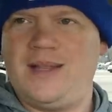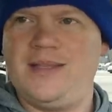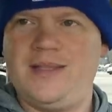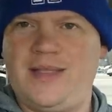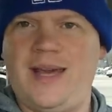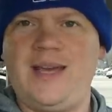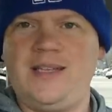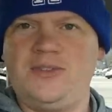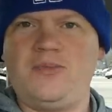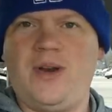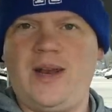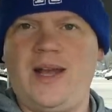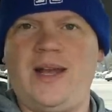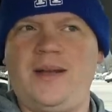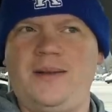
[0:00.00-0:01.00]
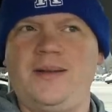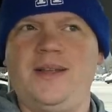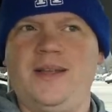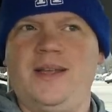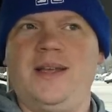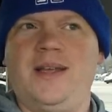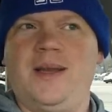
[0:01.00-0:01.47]
That is what I
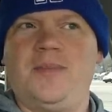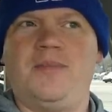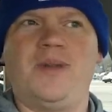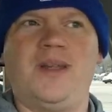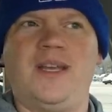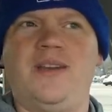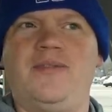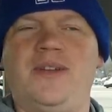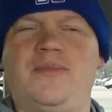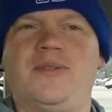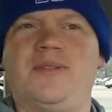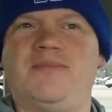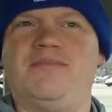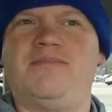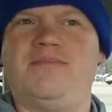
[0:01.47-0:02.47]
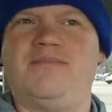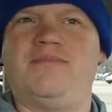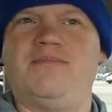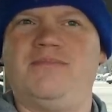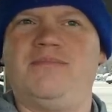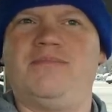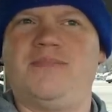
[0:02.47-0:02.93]
believe it would,
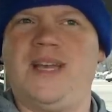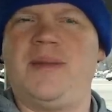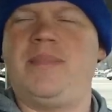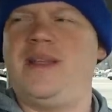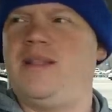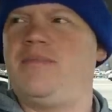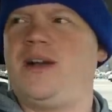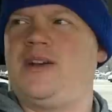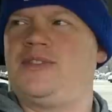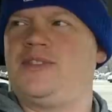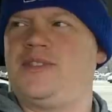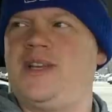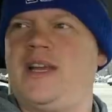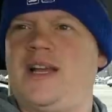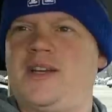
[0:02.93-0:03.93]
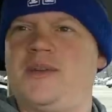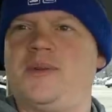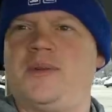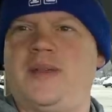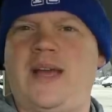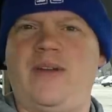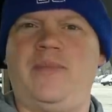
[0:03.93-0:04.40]
that'd be the most thing I
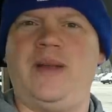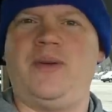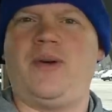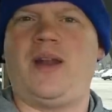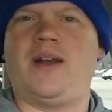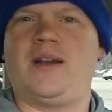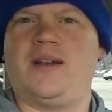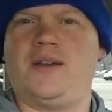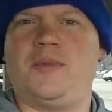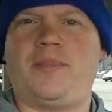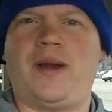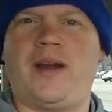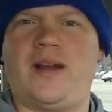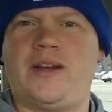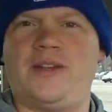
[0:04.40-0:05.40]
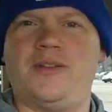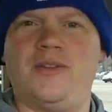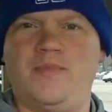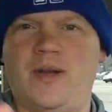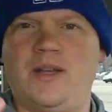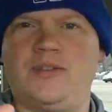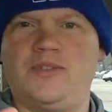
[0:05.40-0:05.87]
could, that'd be what I could compare it to
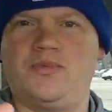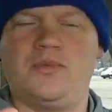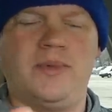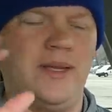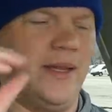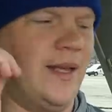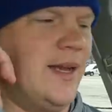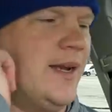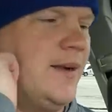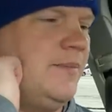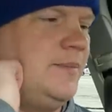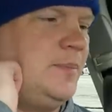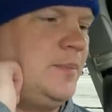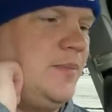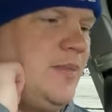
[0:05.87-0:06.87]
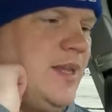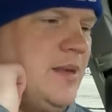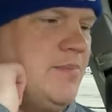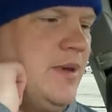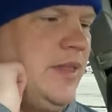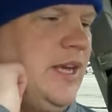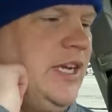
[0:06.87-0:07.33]
the most would be that.
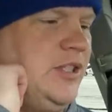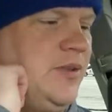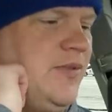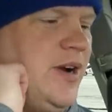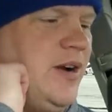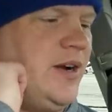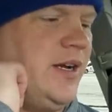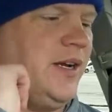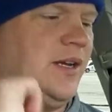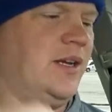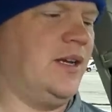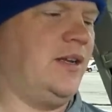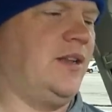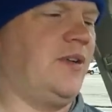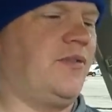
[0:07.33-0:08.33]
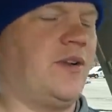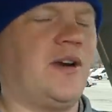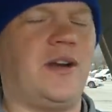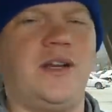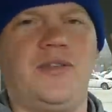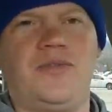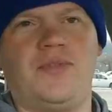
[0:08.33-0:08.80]
But these are very good, they're
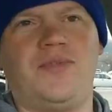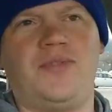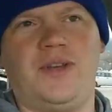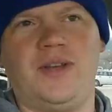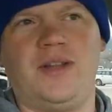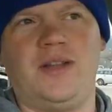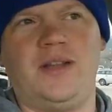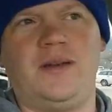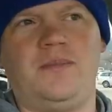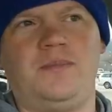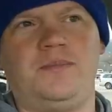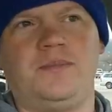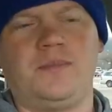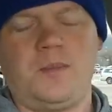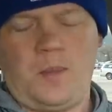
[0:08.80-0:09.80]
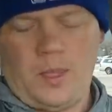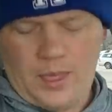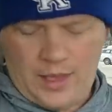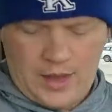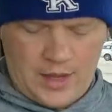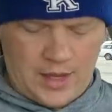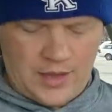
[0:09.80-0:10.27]
very fulfilling,
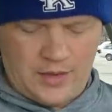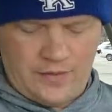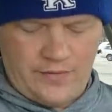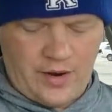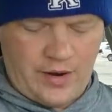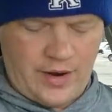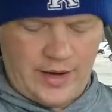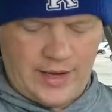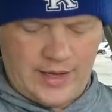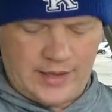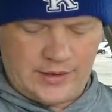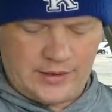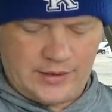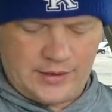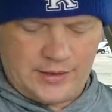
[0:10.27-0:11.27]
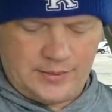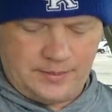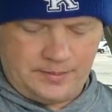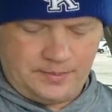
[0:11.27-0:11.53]
and they're very nice.